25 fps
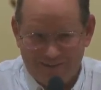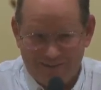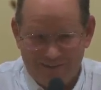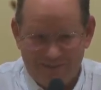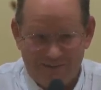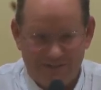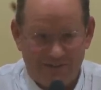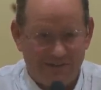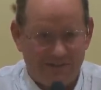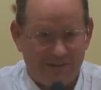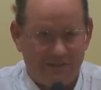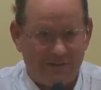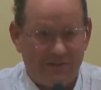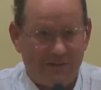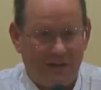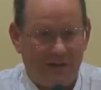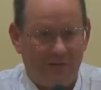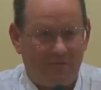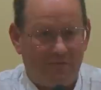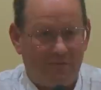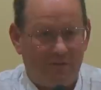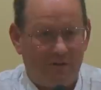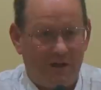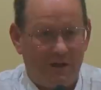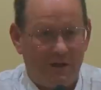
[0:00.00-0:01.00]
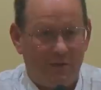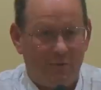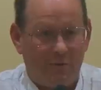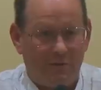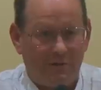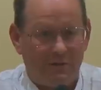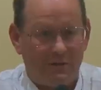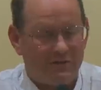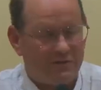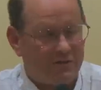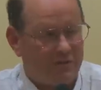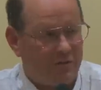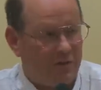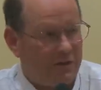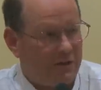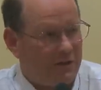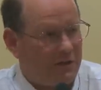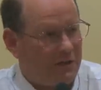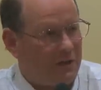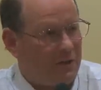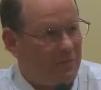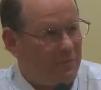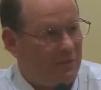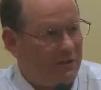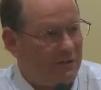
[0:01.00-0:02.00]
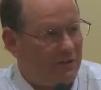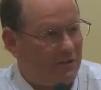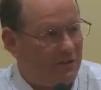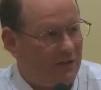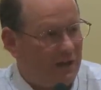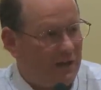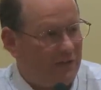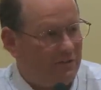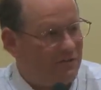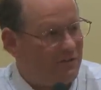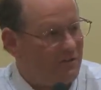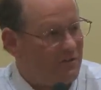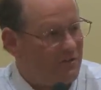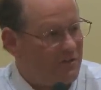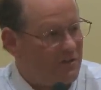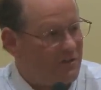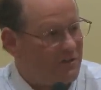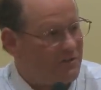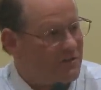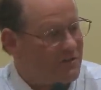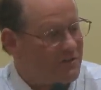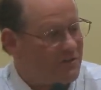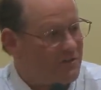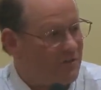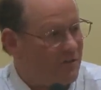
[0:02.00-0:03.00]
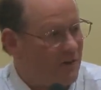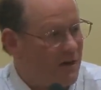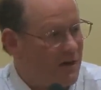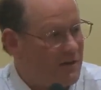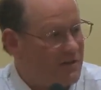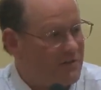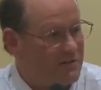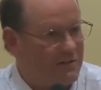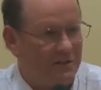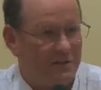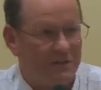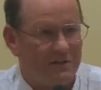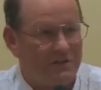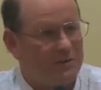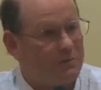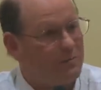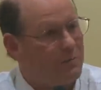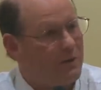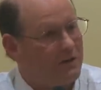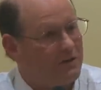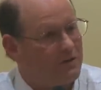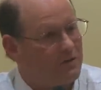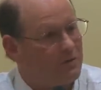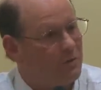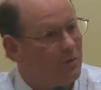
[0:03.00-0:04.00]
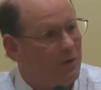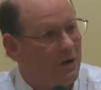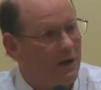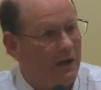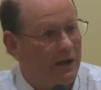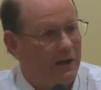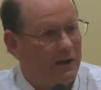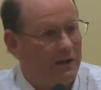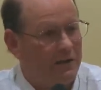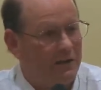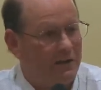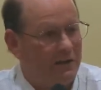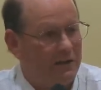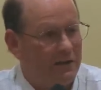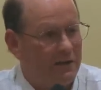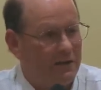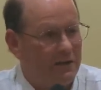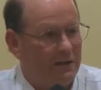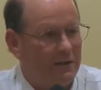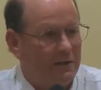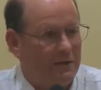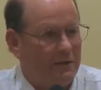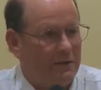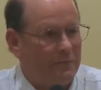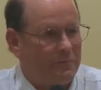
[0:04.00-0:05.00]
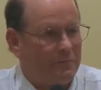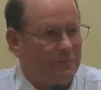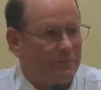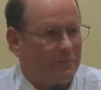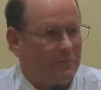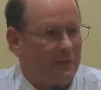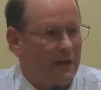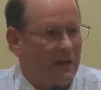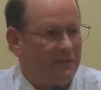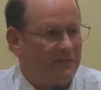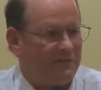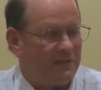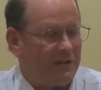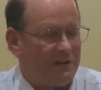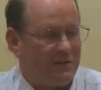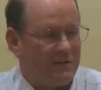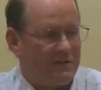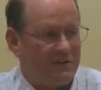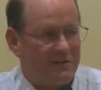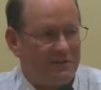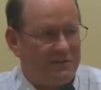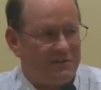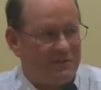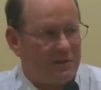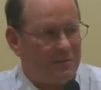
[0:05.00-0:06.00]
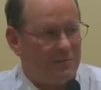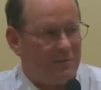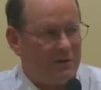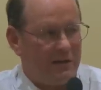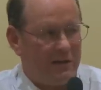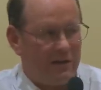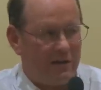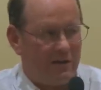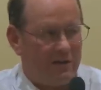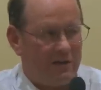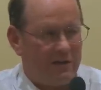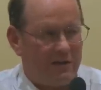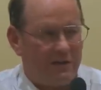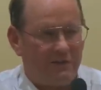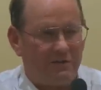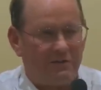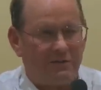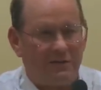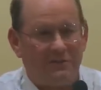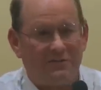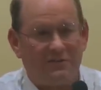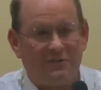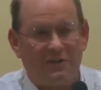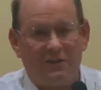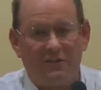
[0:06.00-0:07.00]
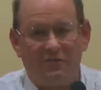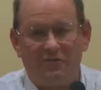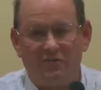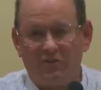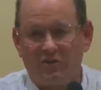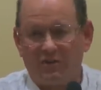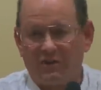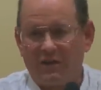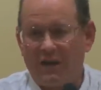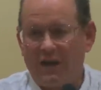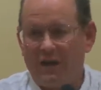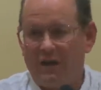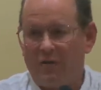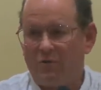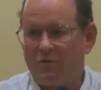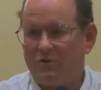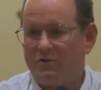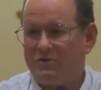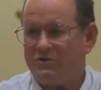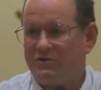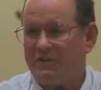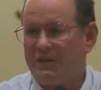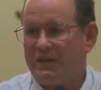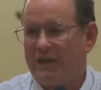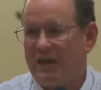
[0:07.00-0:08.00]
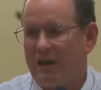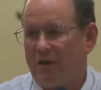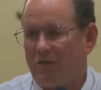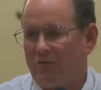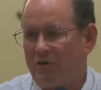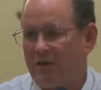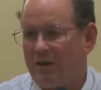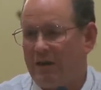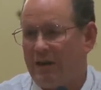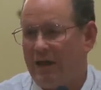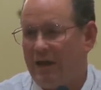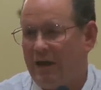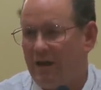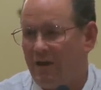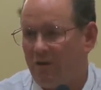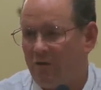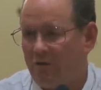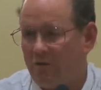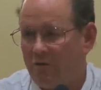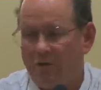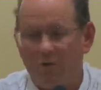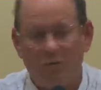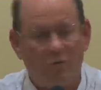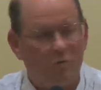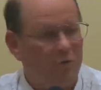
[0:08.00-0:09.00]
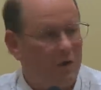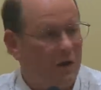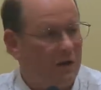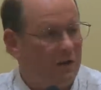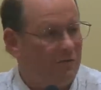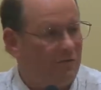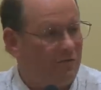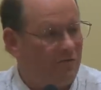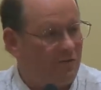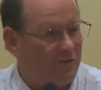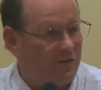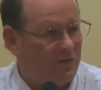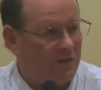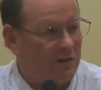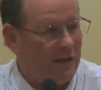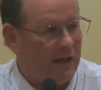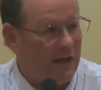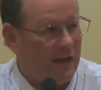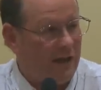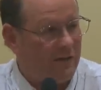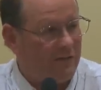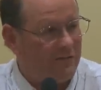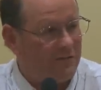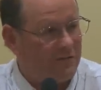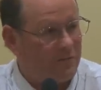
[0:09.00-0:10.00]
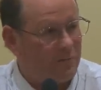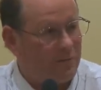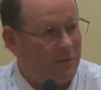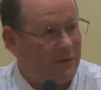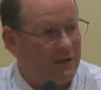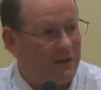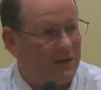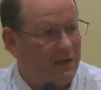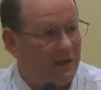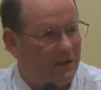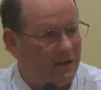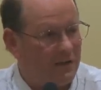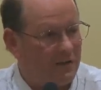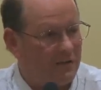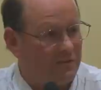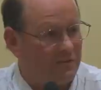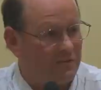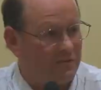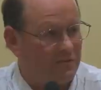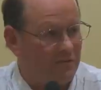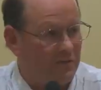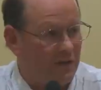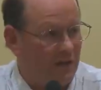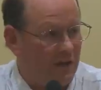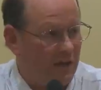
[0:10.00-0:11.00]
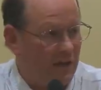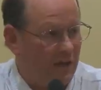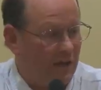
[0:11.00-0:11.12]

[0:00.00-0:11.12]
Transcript: This is the same for anyone that's going to commit their life to Jesus Christ in a special way. I said to these seminarians, I said, if you're cowards, get out now, run for your lives, because